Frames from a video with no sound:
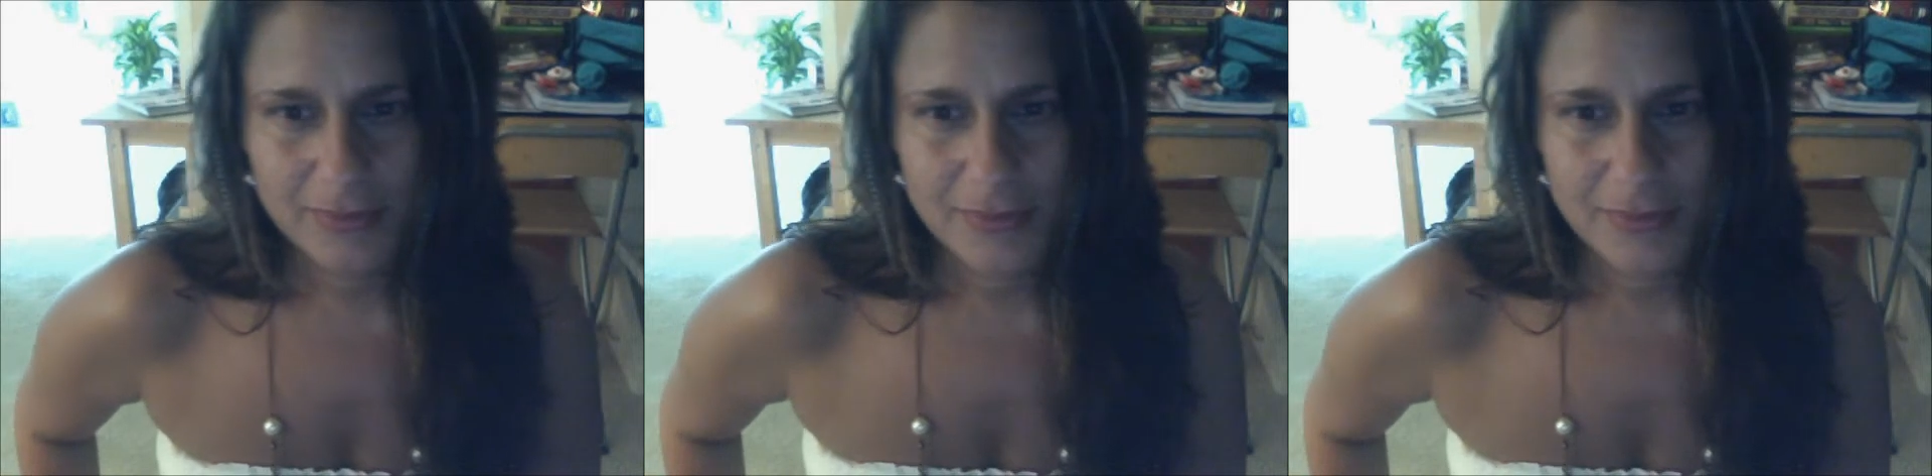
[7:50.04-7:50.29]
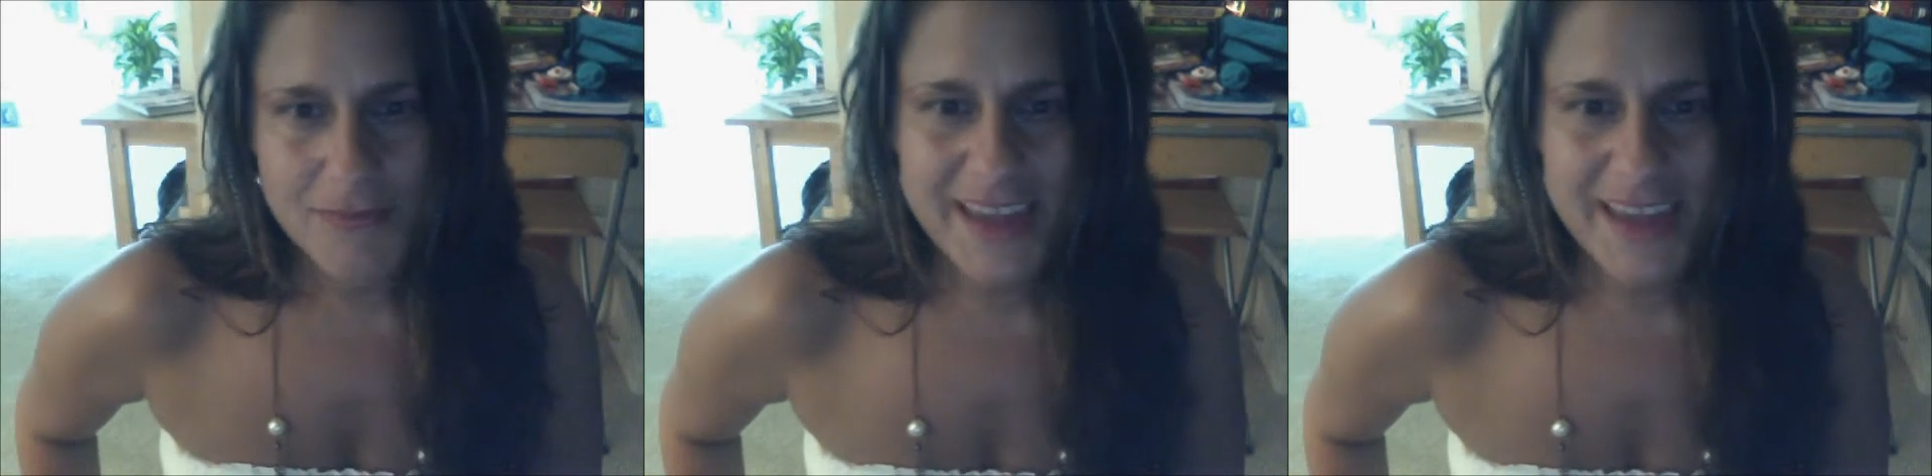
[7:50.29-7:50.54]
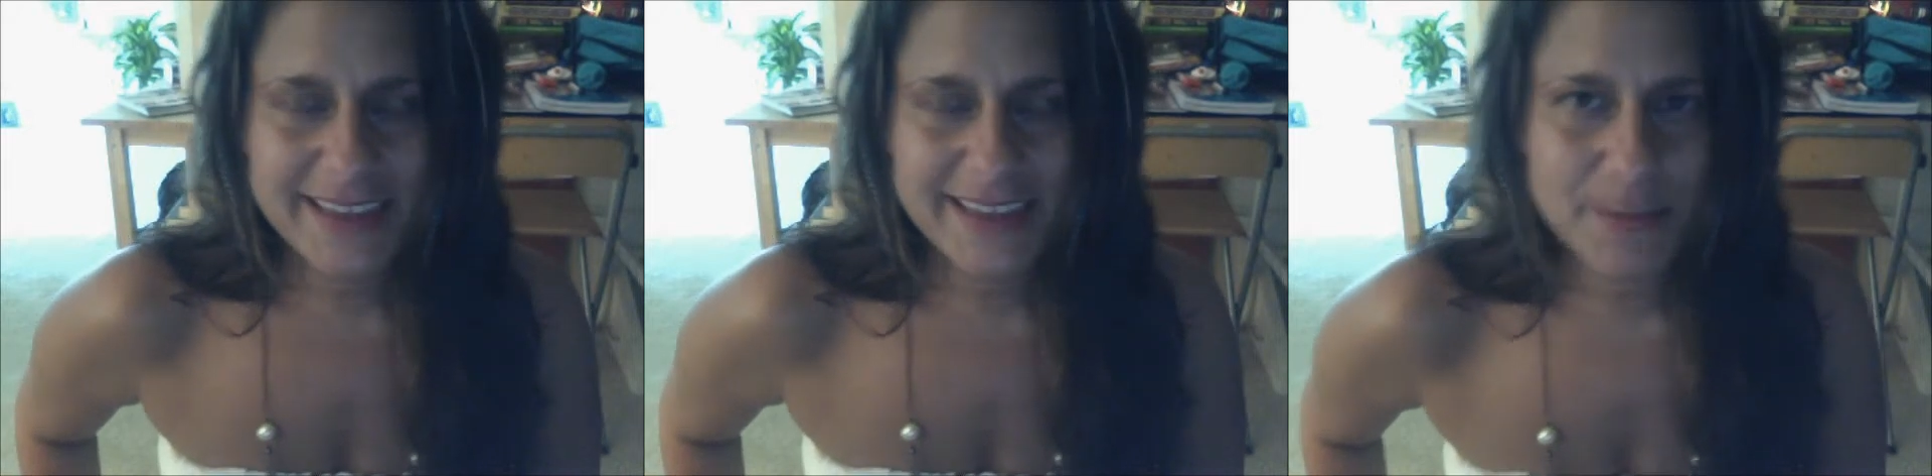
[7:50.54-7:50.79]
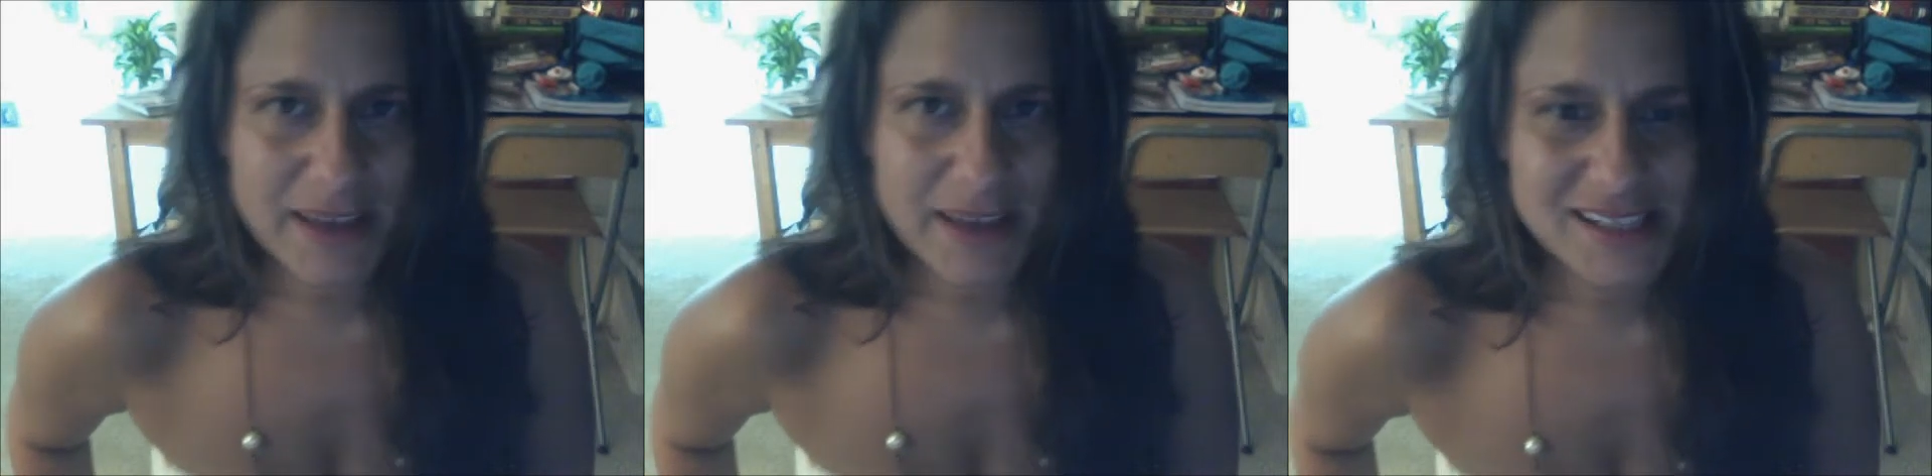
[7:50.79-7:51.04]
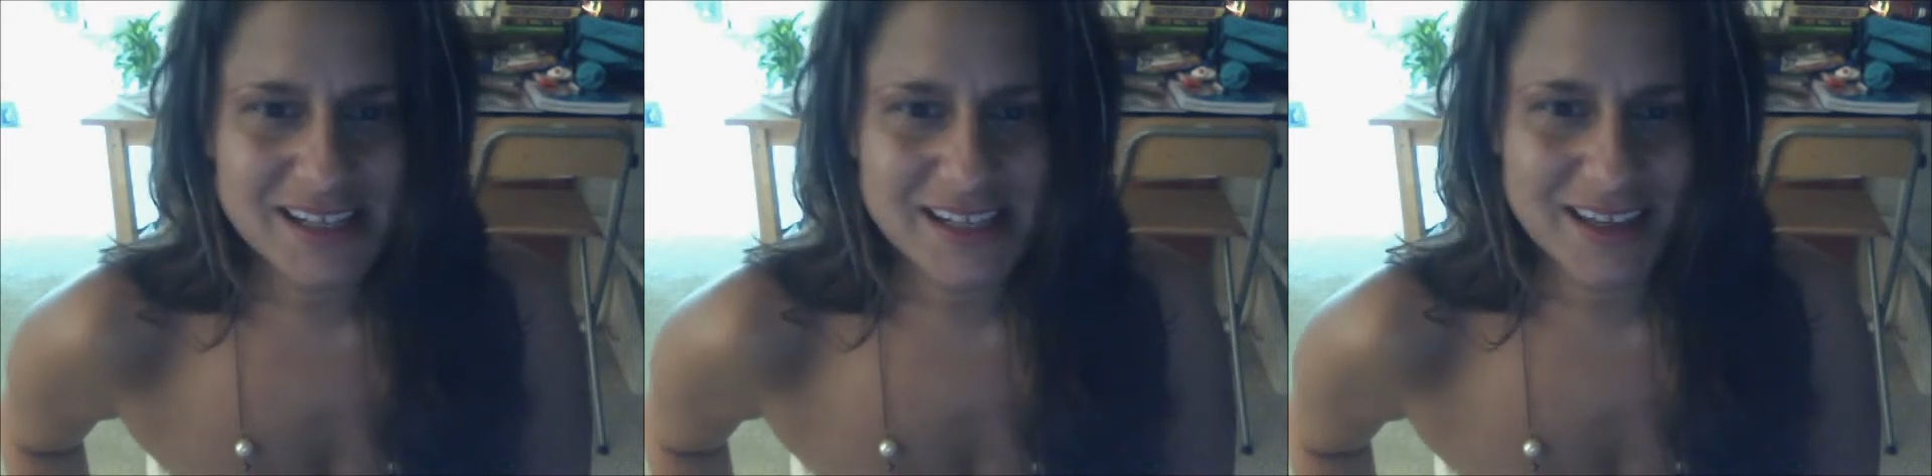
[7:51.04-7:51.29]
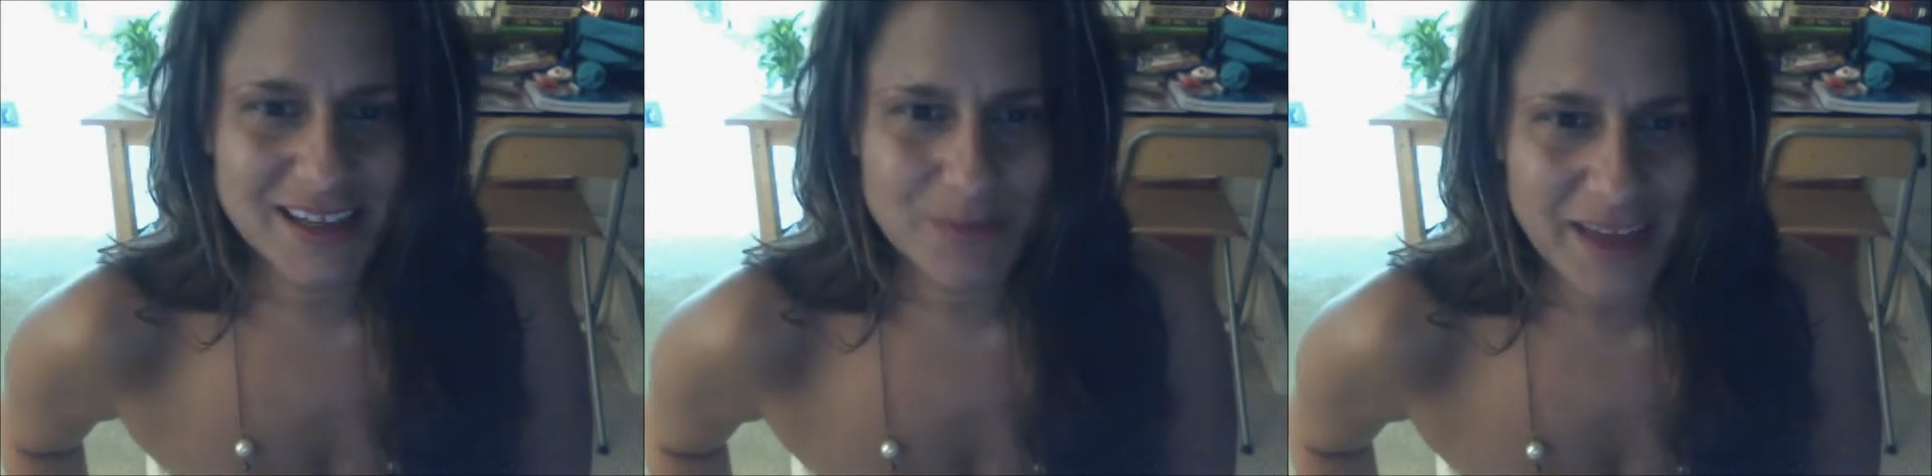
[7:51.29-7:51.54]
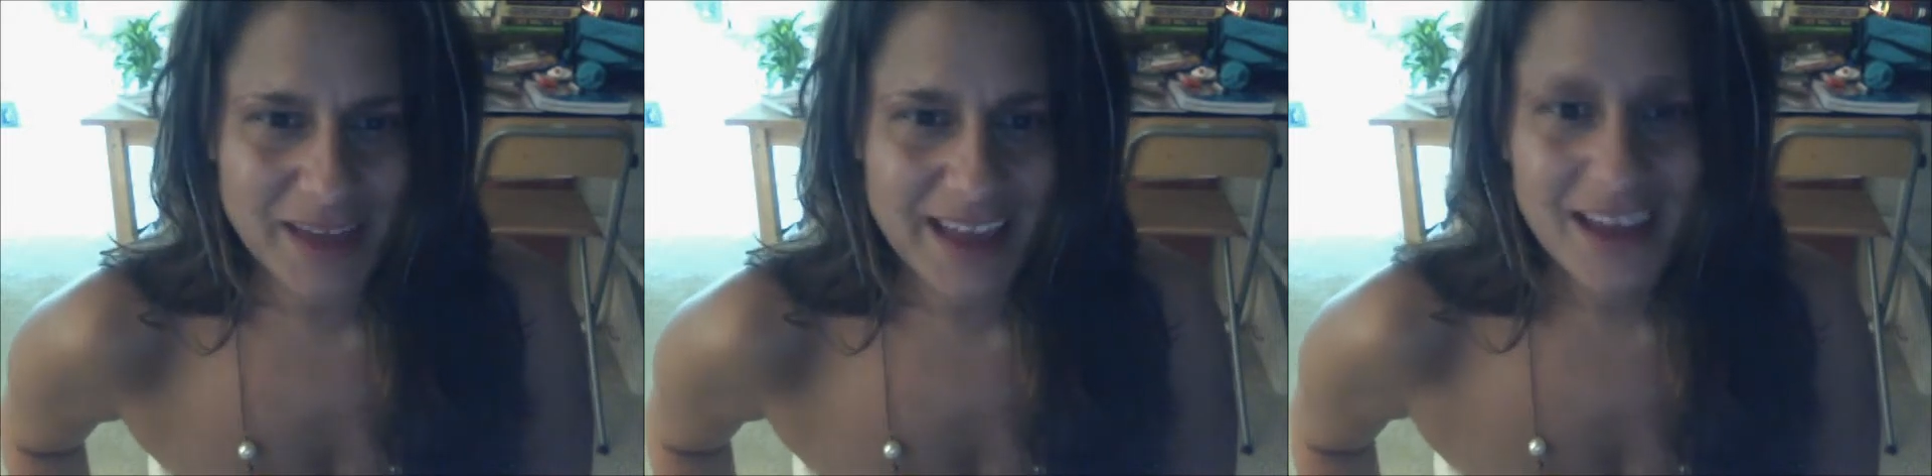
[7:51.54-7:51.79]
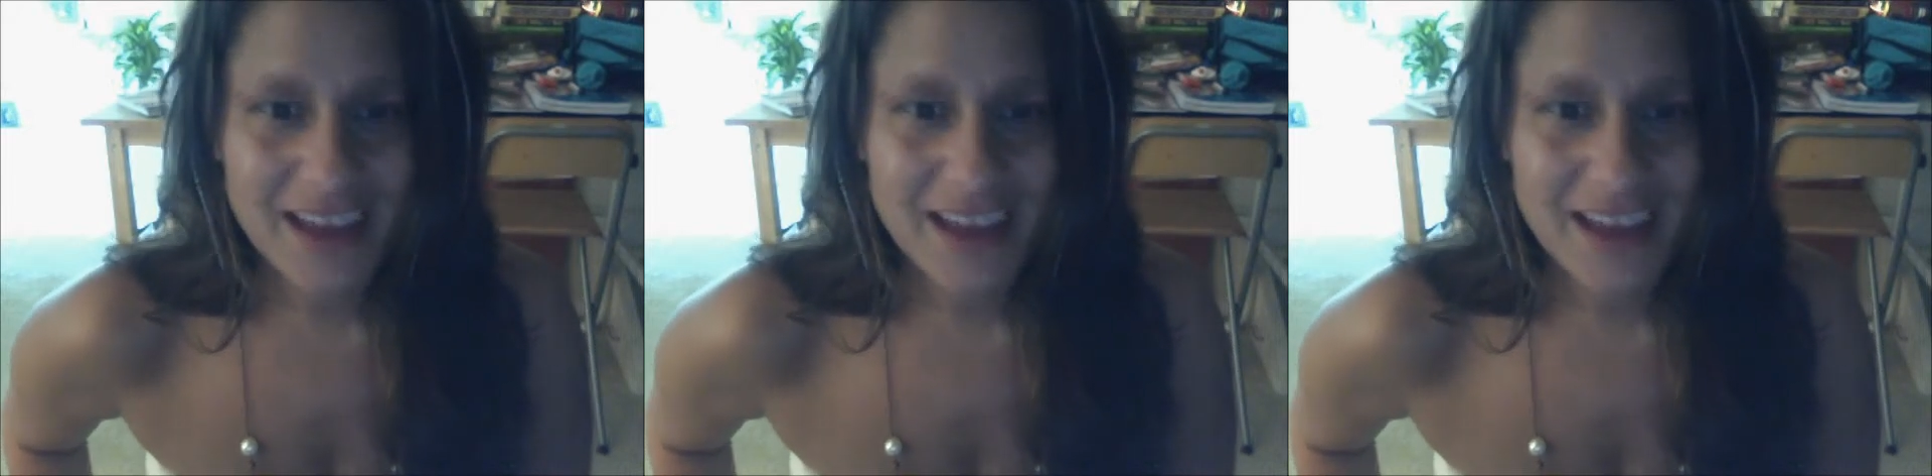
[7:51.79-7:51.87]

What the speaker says: Make it the best that it can be,